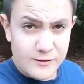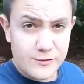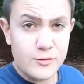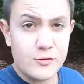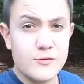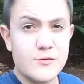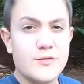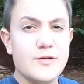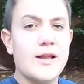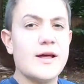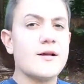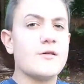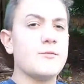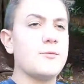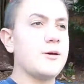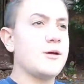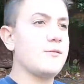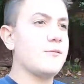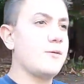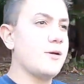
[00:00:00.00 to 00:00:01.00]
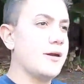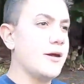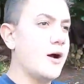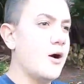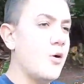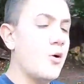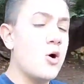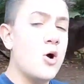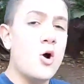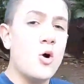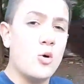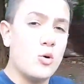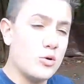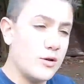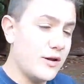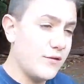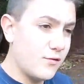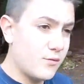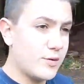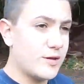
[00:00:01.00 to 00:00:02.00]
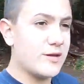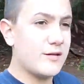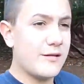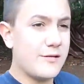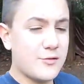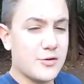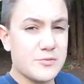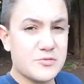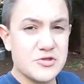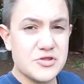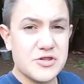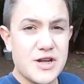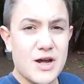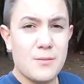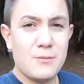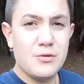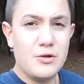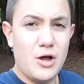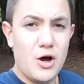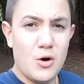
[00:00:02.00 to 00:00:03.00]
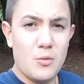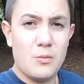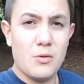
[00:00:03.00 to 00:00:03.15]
tuned to next week's video or leave them in the description down below.